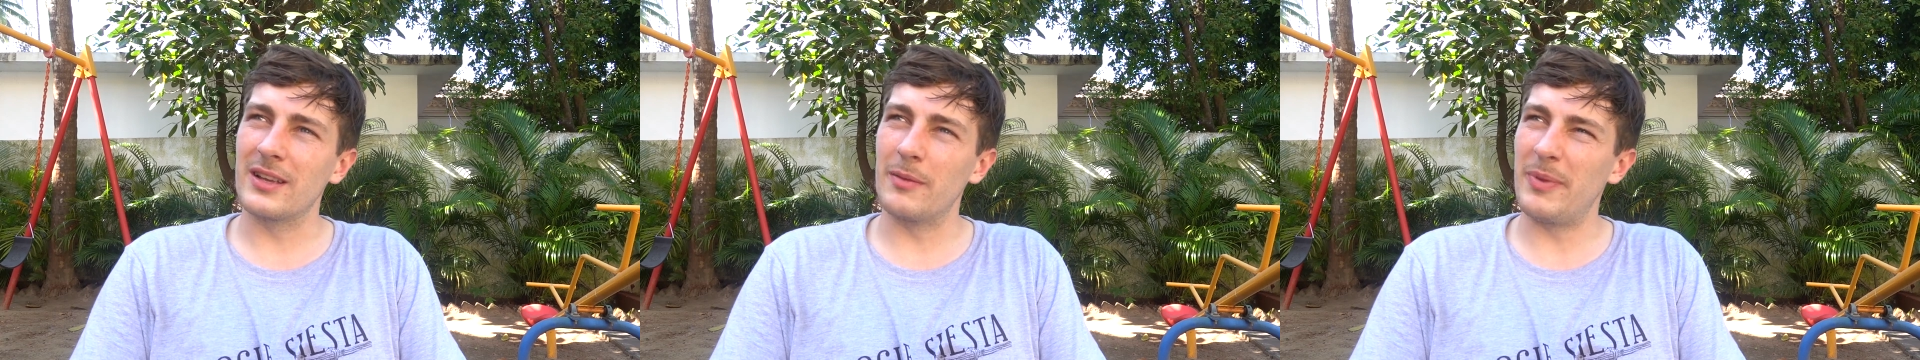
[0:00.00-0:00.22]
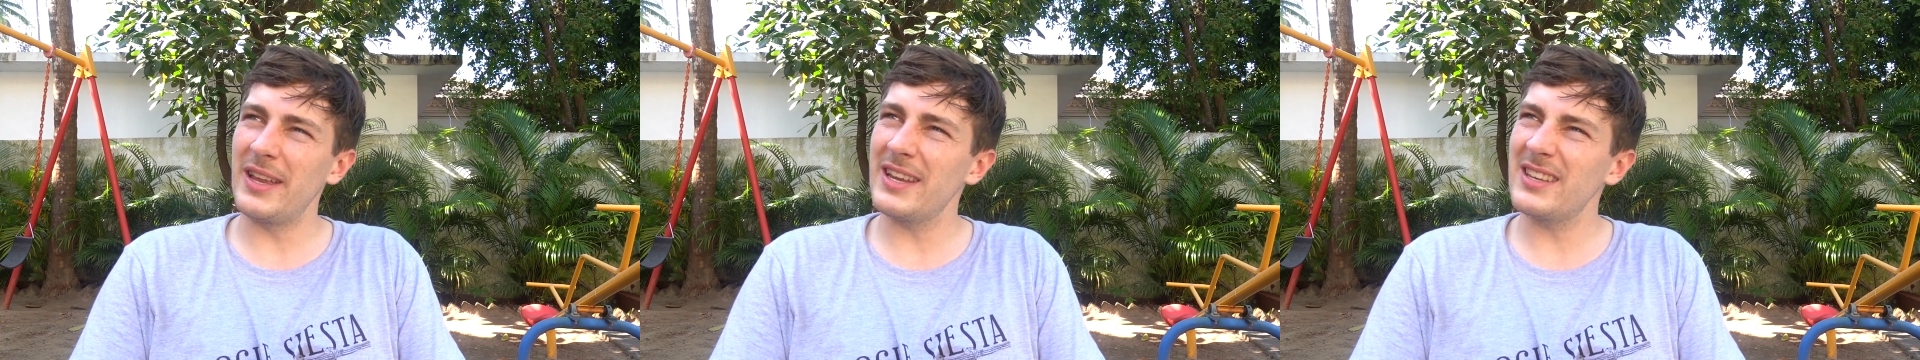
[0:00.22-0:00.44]

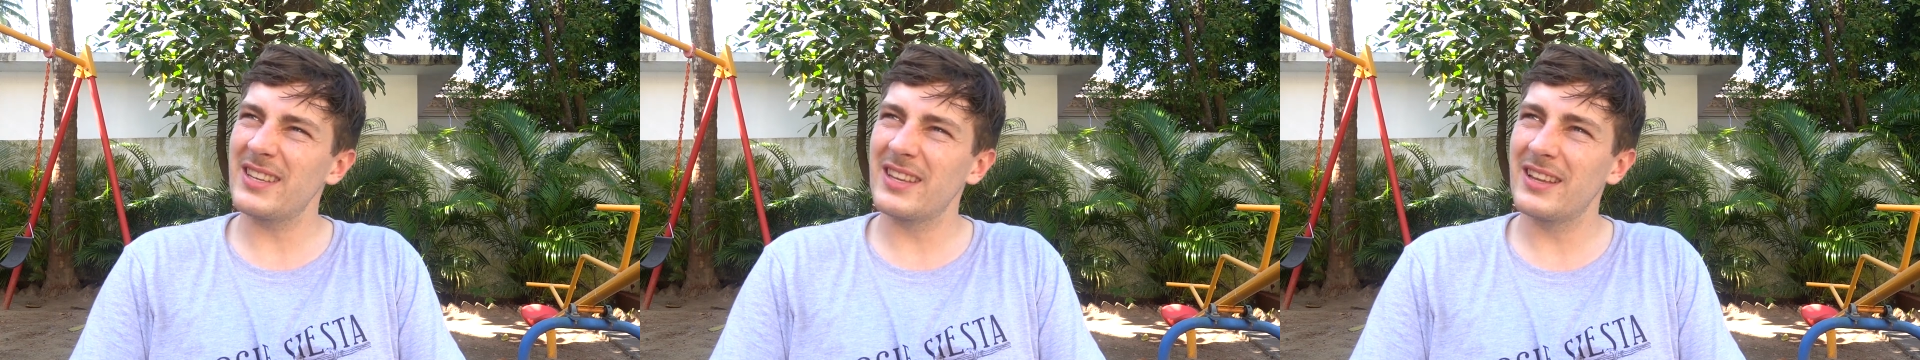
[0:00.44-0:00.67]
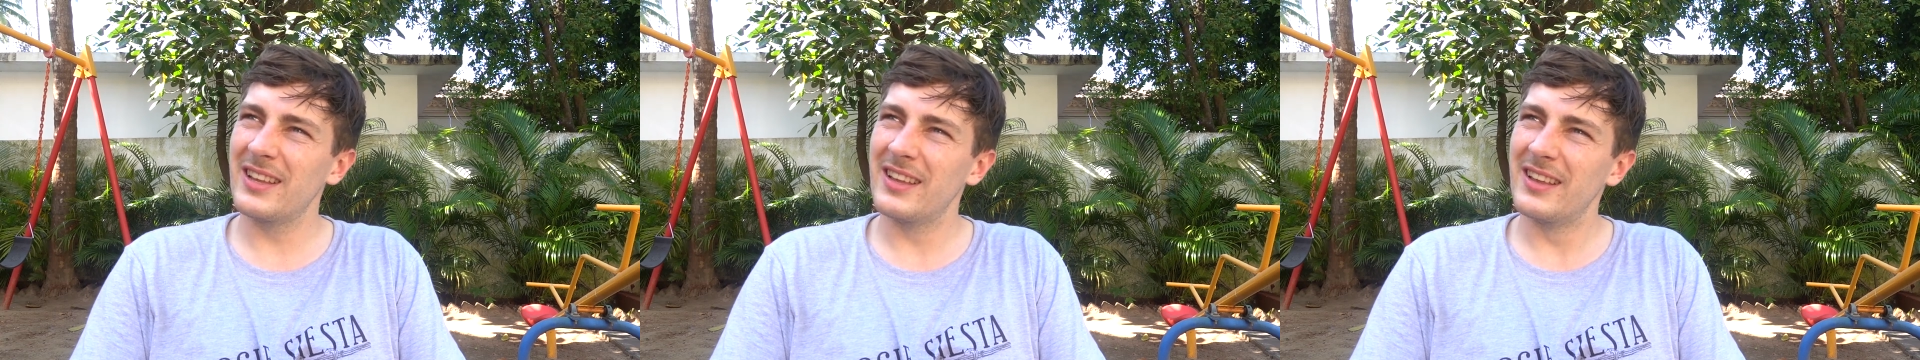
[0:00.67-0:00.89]

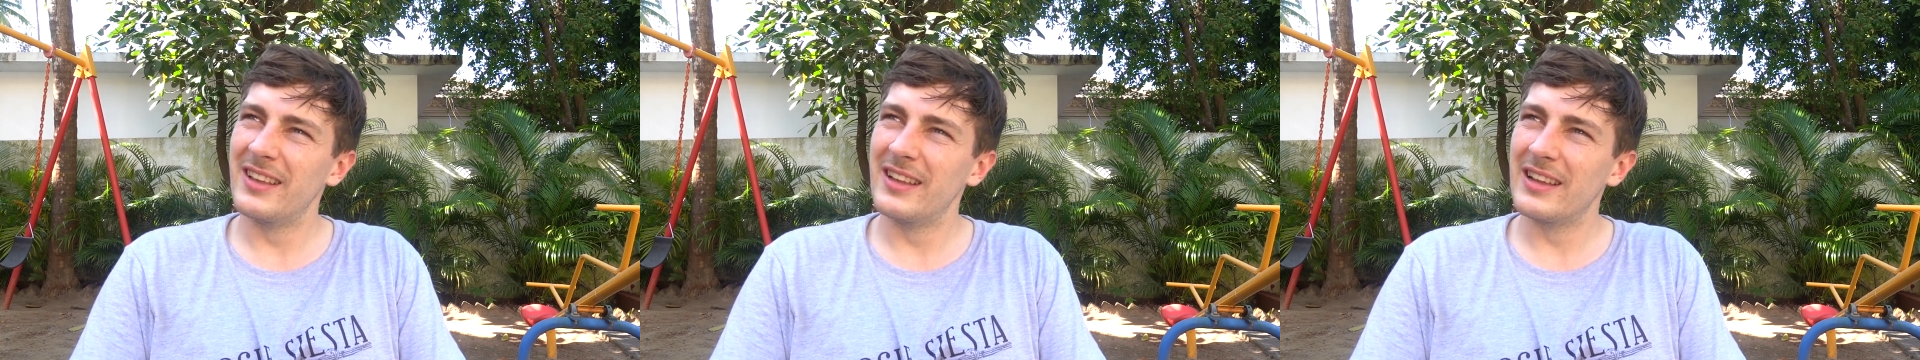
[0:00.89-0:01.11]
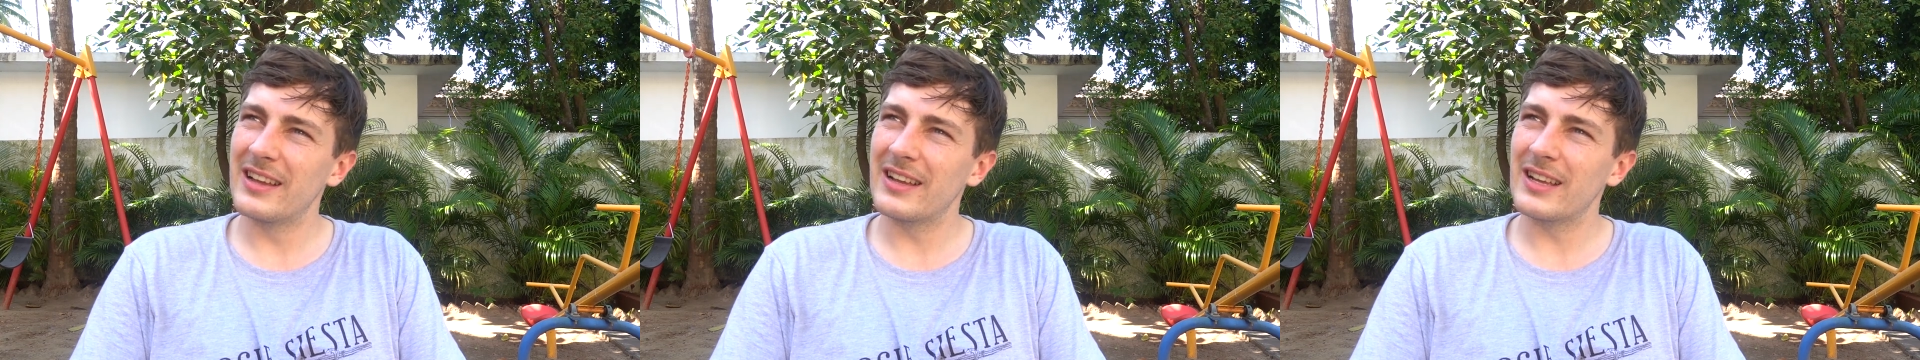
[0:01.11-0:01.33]
Kabided?
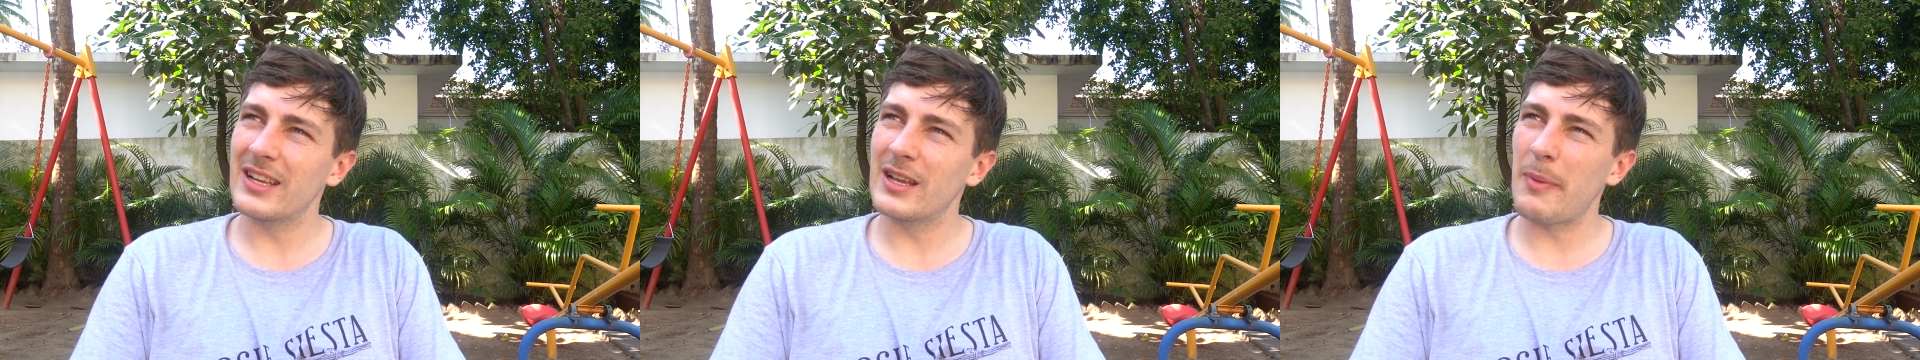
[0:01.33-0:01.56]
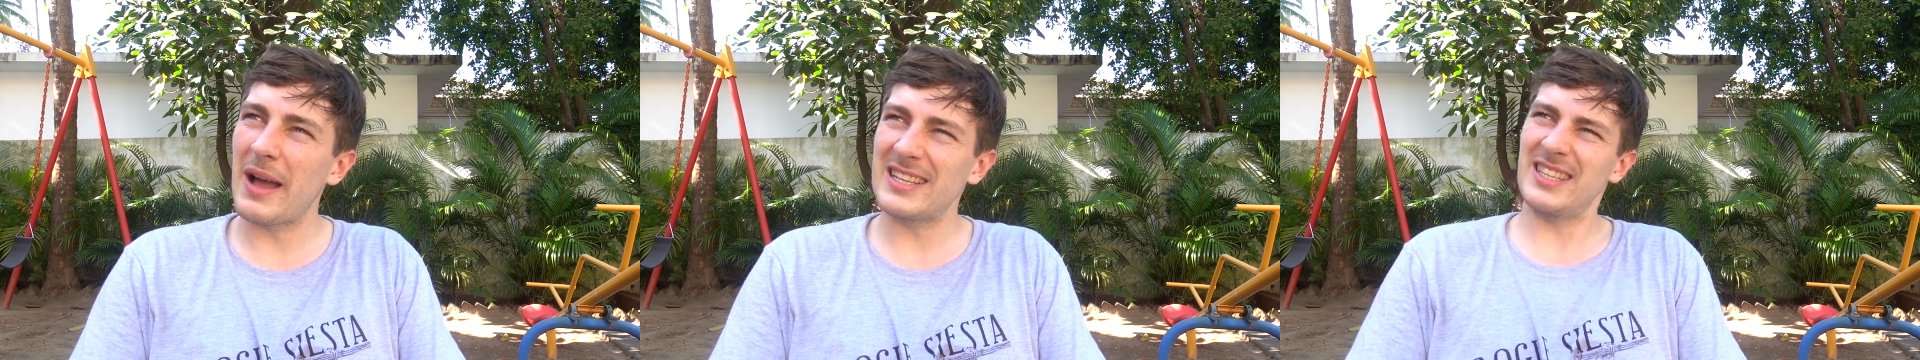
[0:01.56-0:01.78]

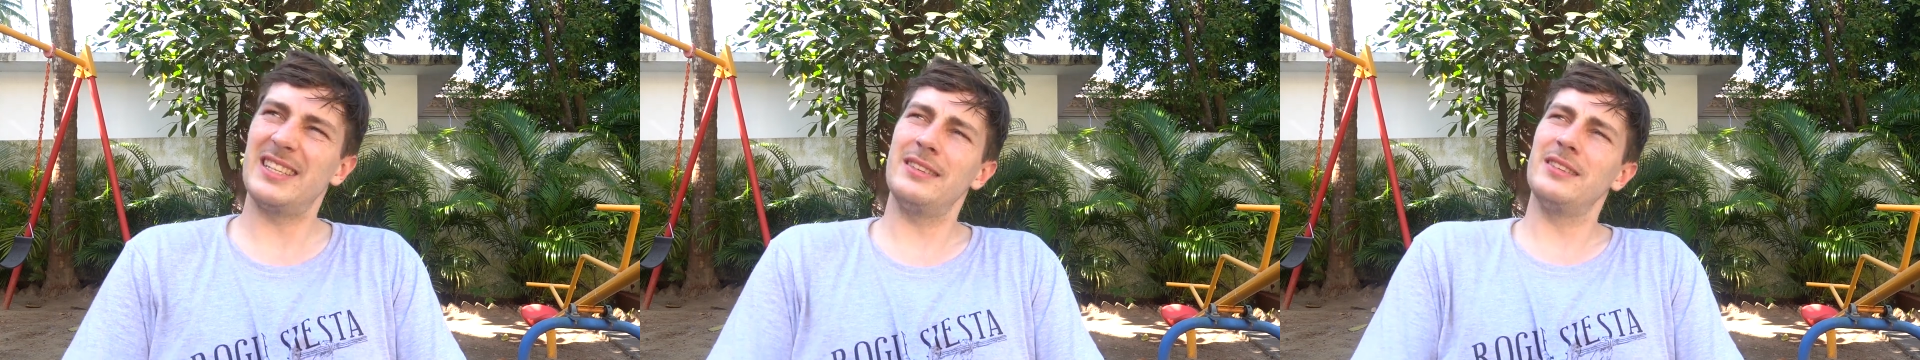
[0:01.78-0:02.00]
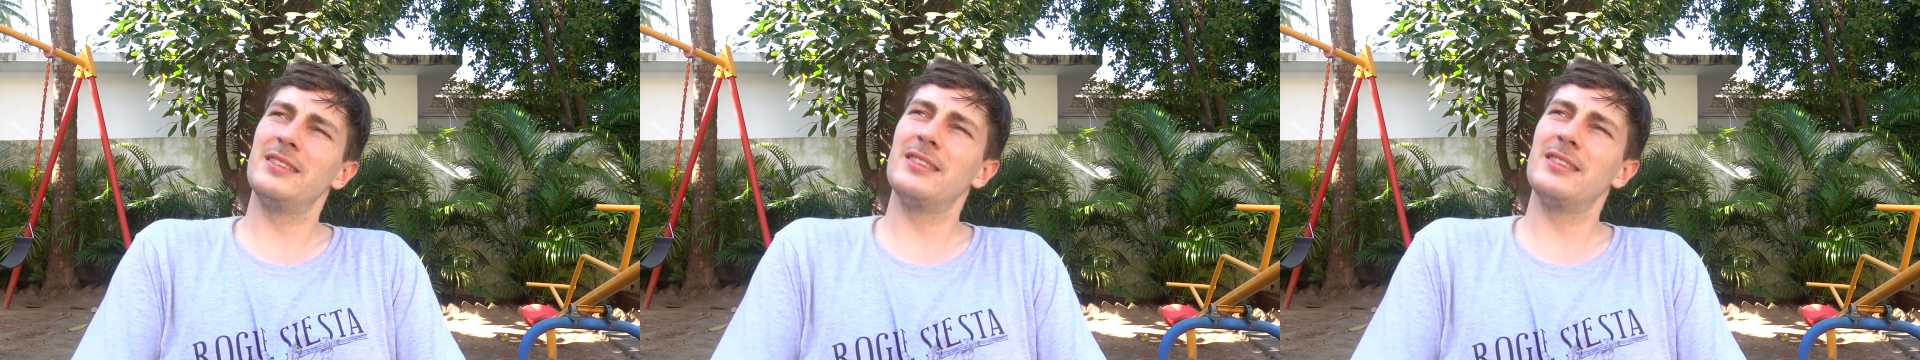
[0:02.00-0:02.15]
Kabaddi.